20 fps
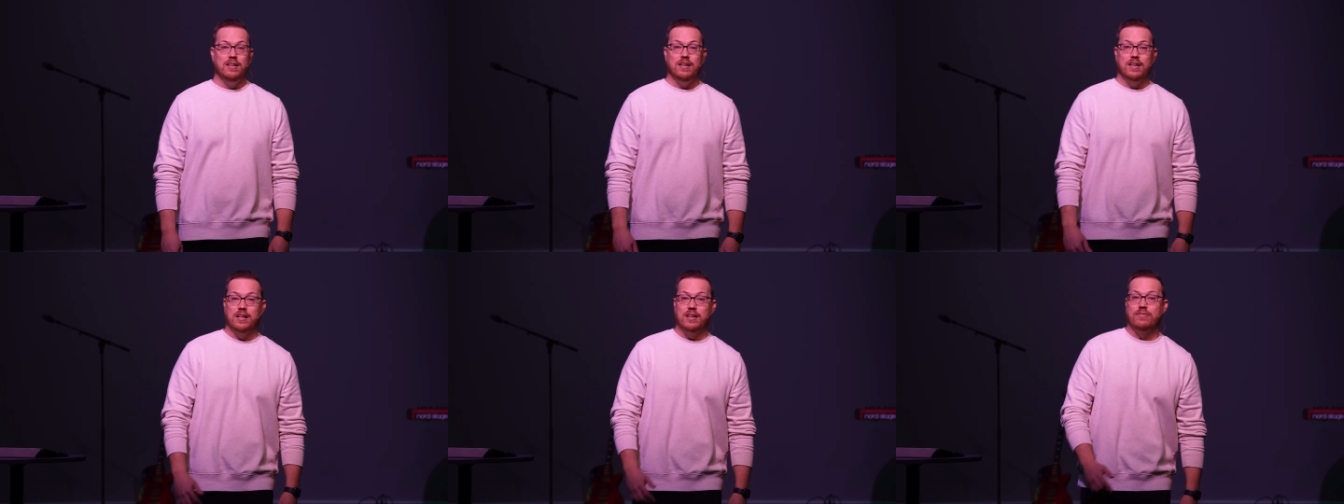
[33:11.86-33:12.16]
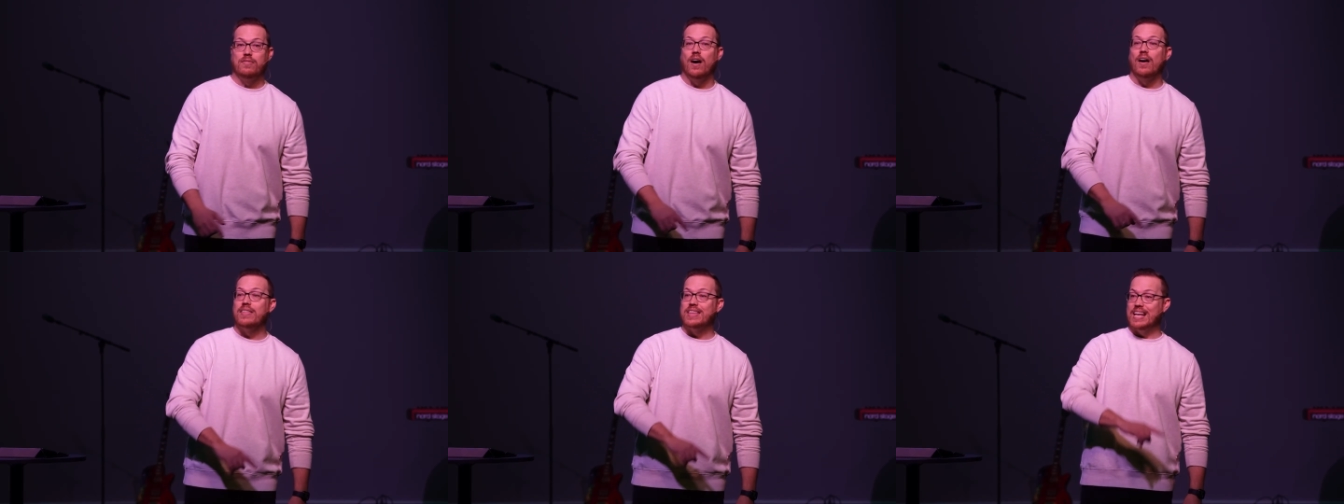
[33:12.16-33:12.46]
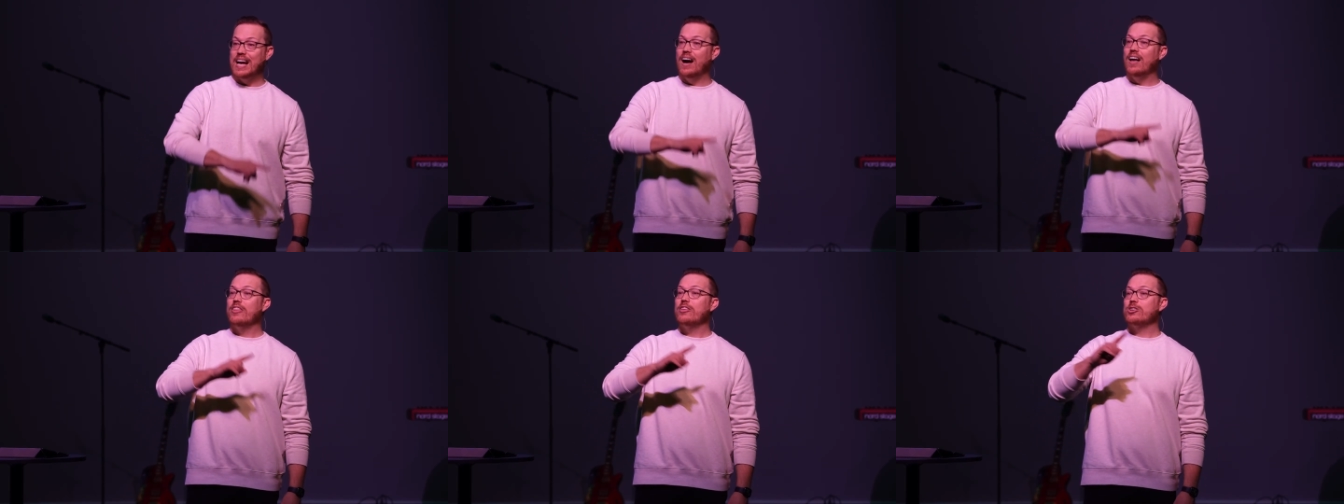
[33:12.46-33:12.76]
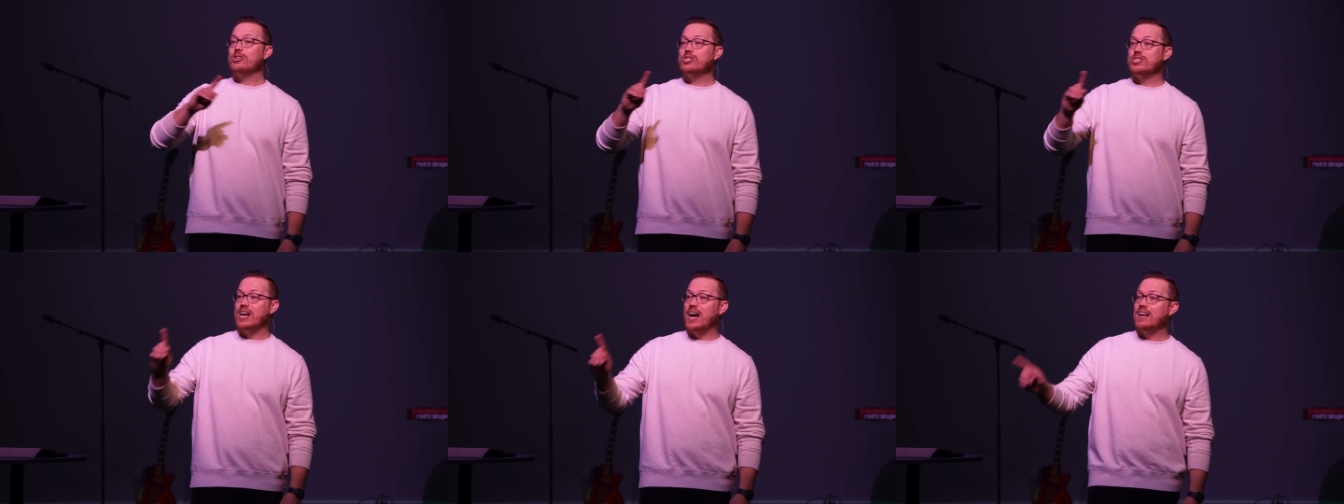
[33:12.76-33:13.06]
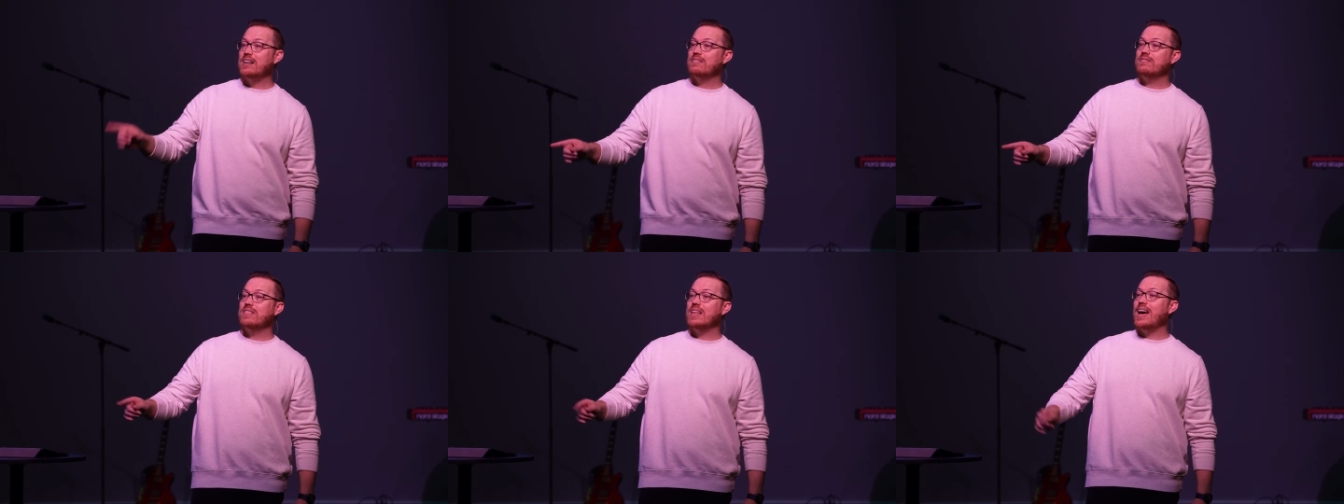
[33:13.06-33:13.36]
And if on the other
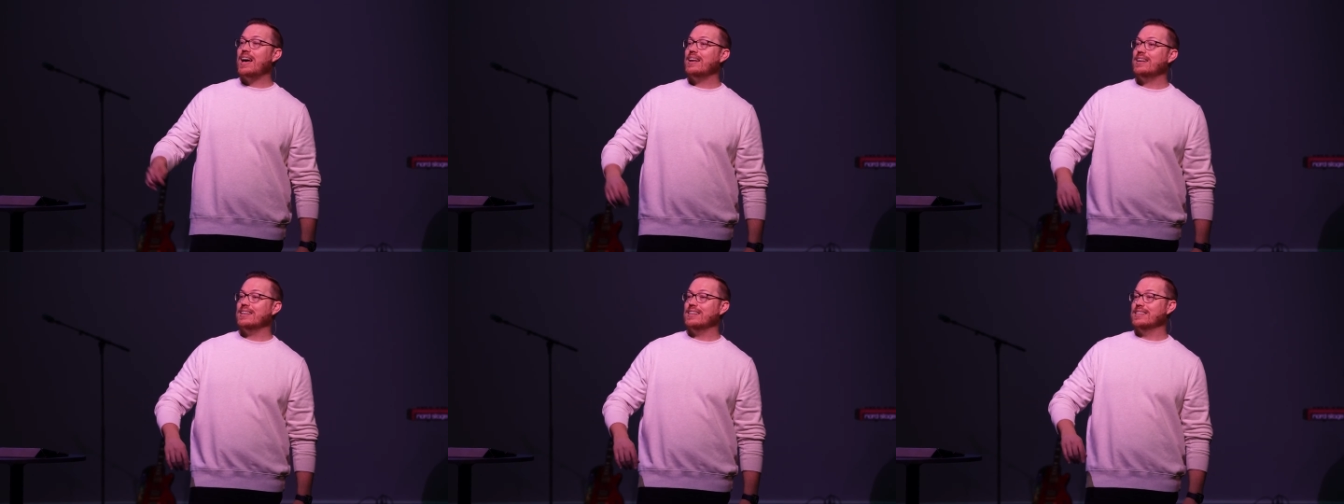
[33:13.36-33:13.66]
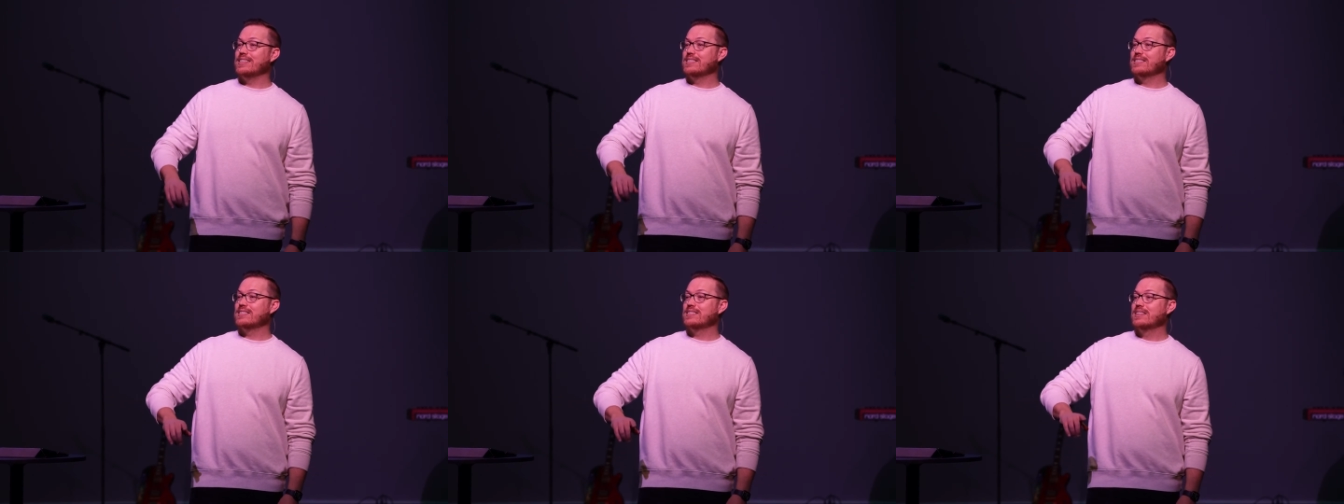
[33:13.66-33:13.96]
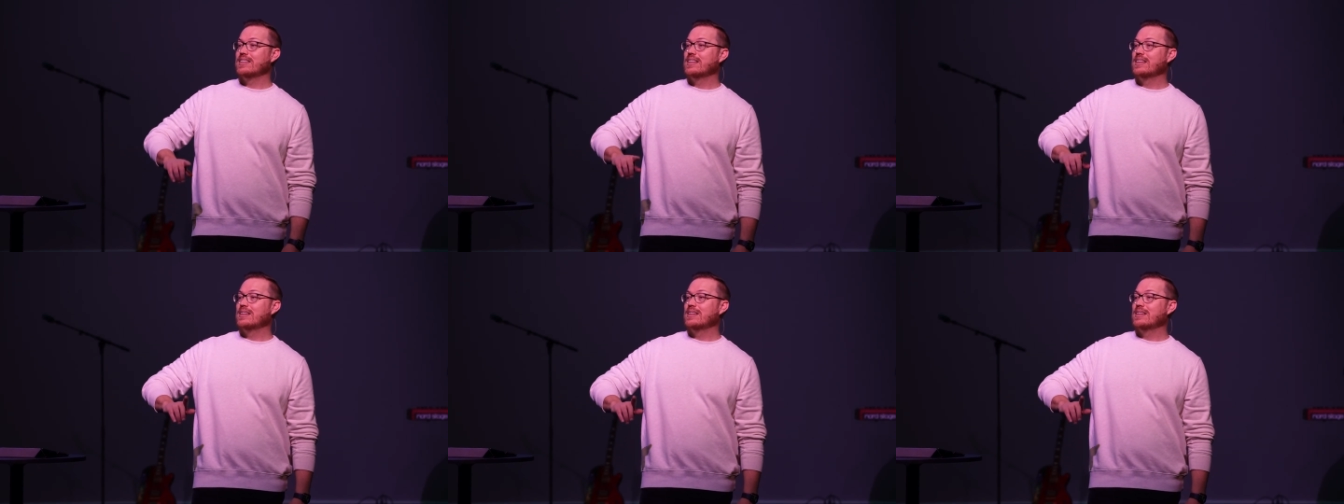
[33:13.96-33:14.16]
side of that is